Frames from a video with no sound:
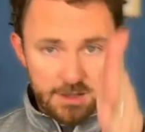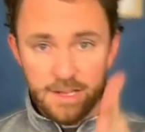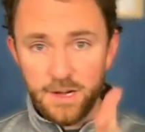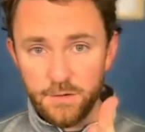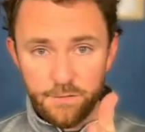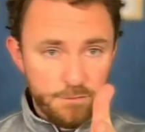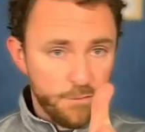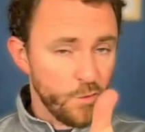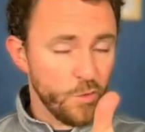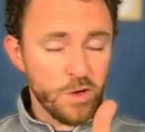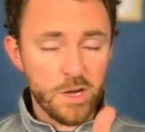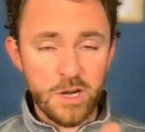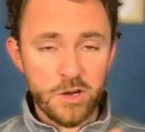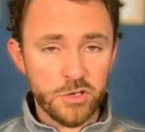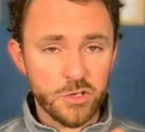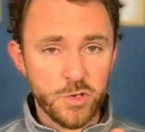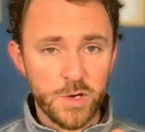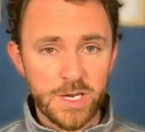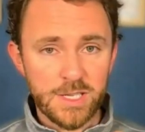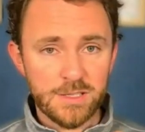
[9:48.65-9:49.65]
their 4-year
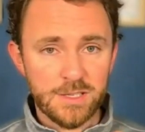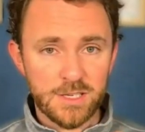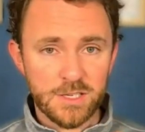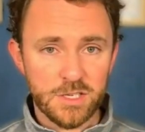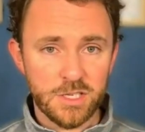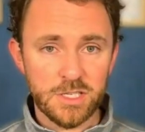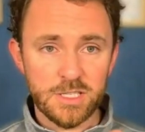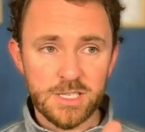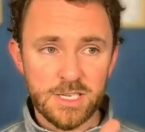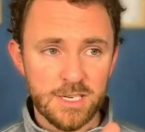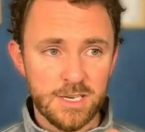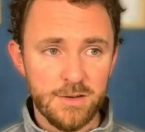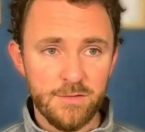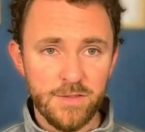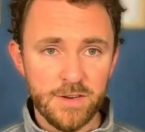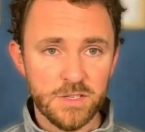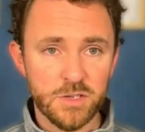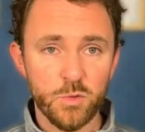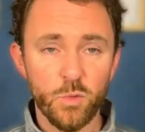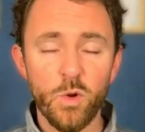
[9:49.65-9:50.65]
transition to
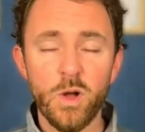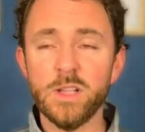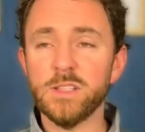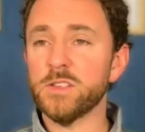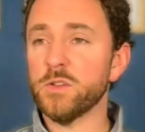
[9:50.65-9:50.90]
Division I,